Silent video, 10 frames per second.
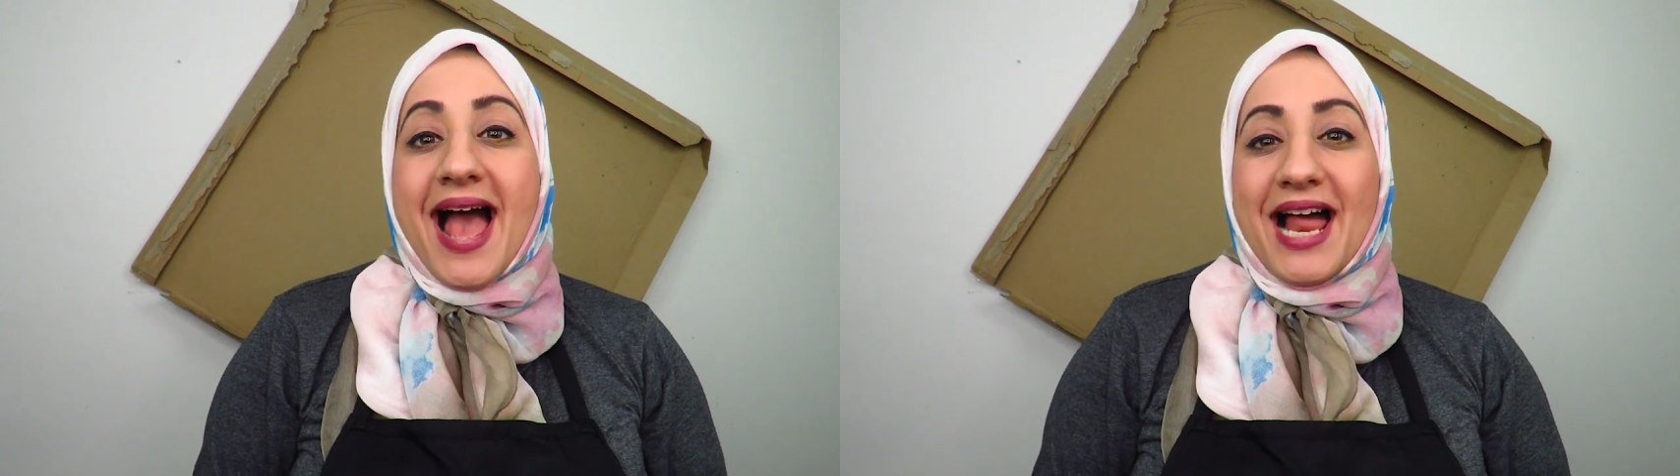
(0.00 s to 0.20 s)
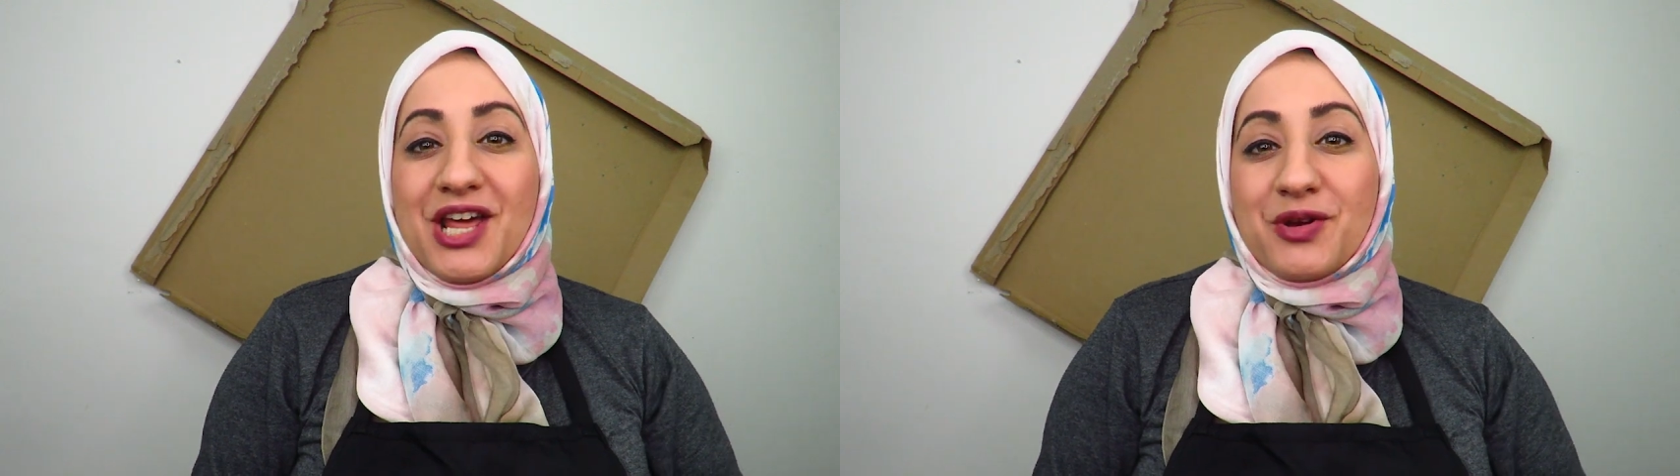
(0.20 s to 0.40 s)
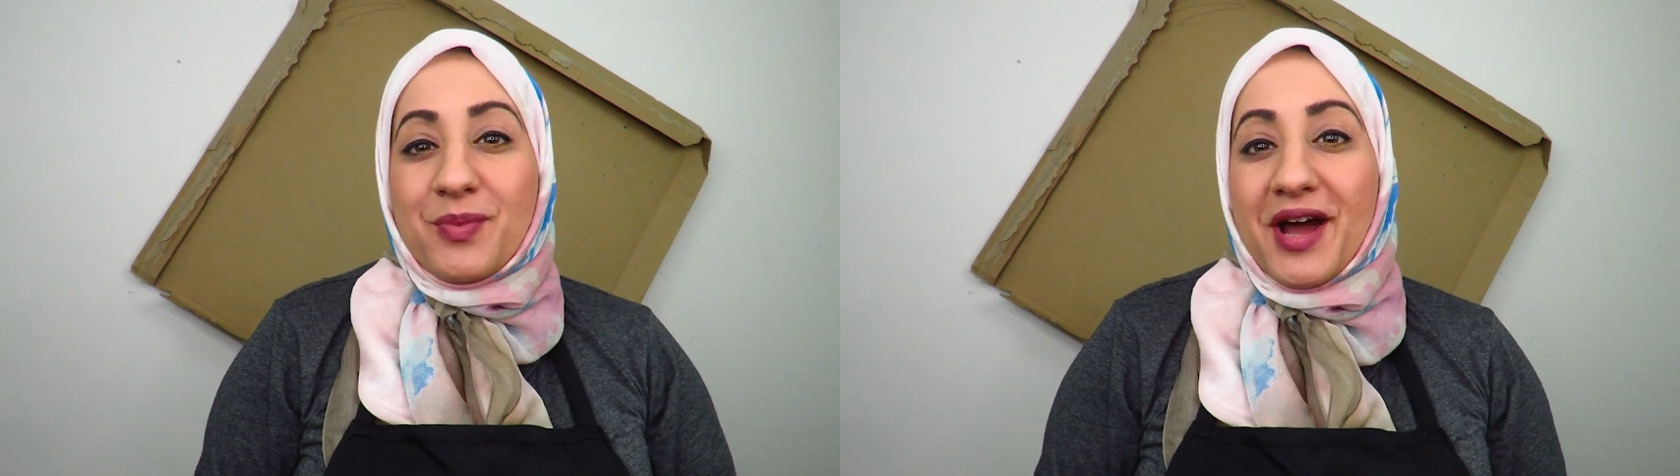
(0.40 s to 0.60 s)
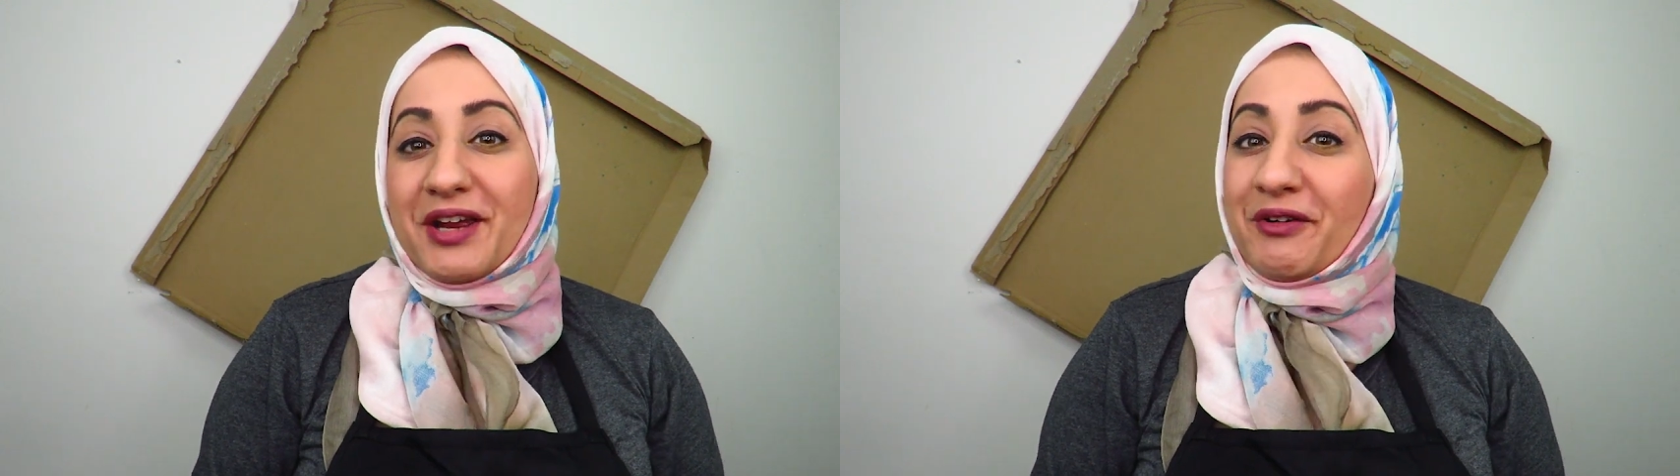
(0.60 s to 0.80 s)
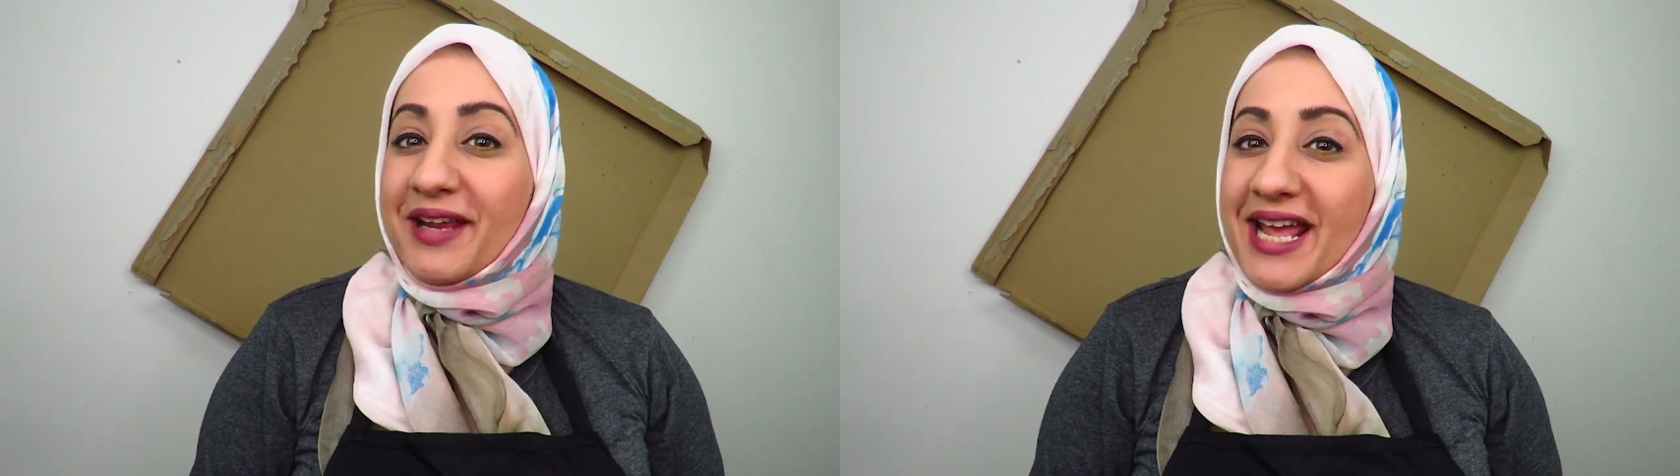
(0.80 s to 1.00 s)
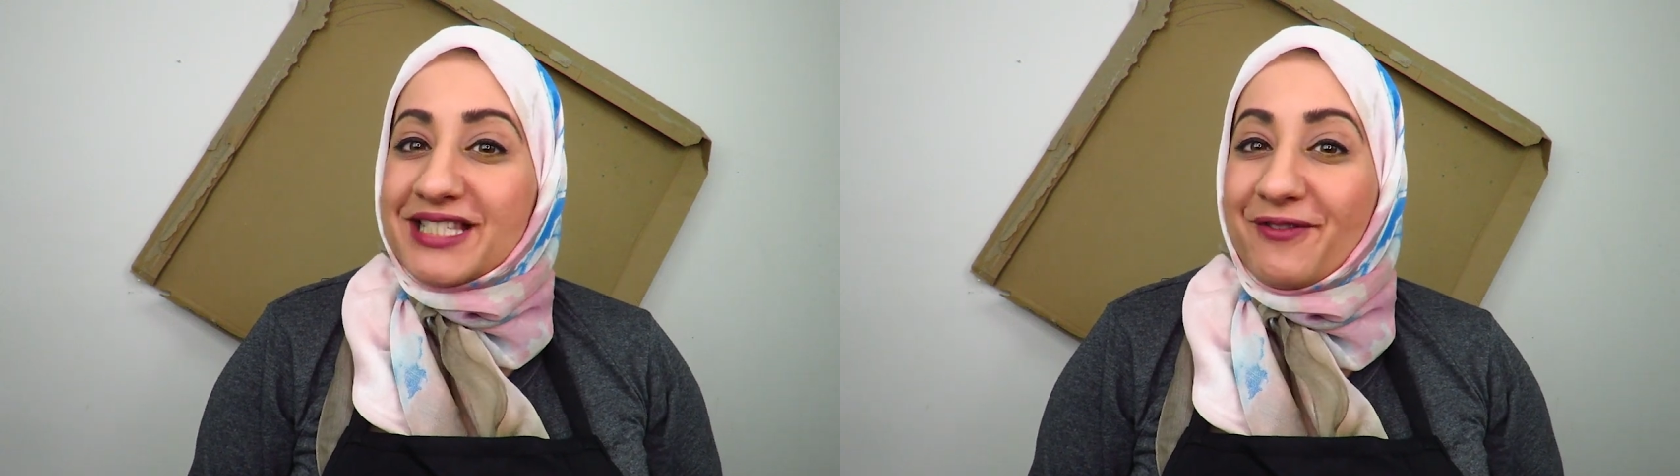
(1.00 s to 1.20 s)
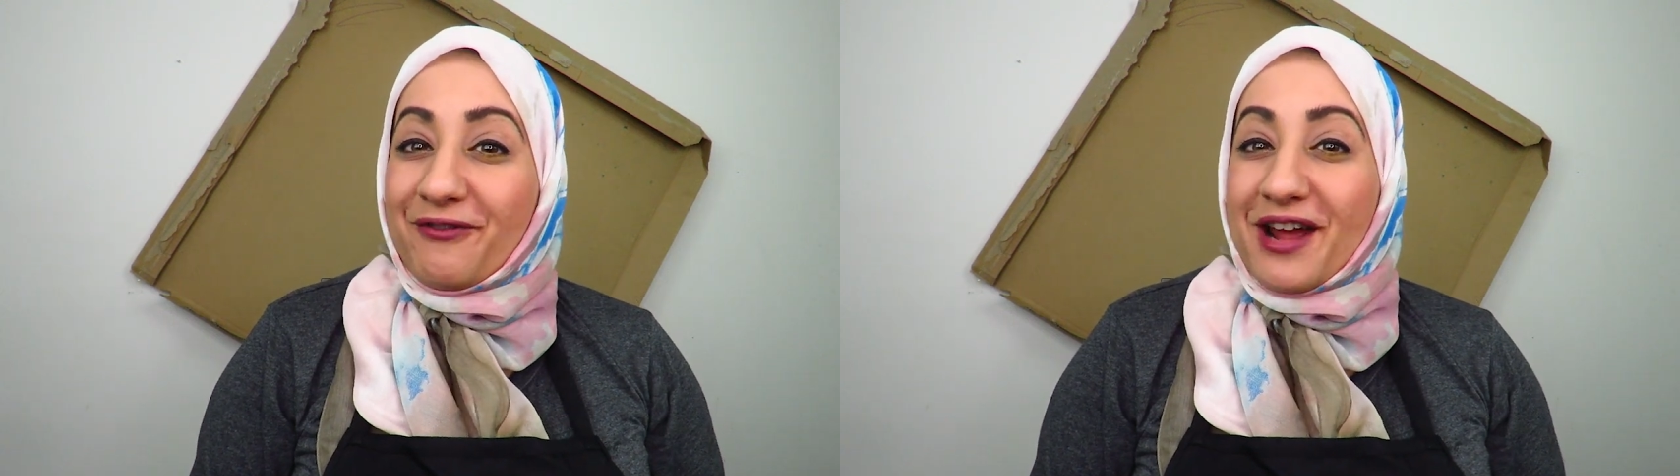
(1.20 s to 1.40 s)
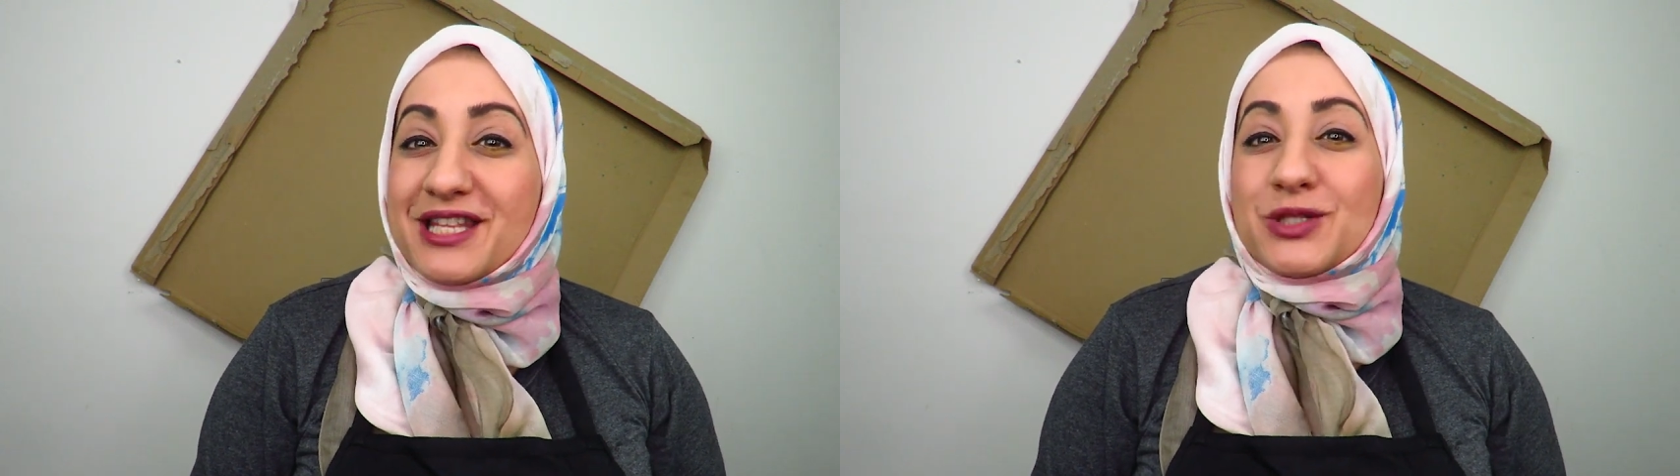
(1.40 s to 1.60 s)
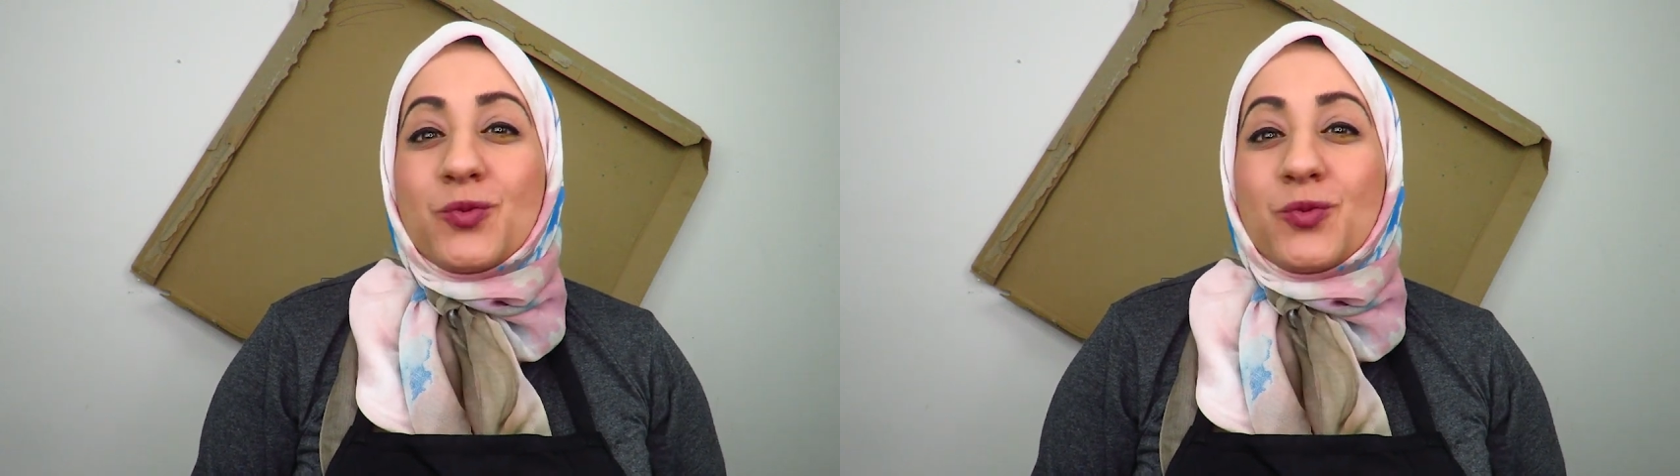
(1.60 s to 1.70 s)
Hello my creative friends,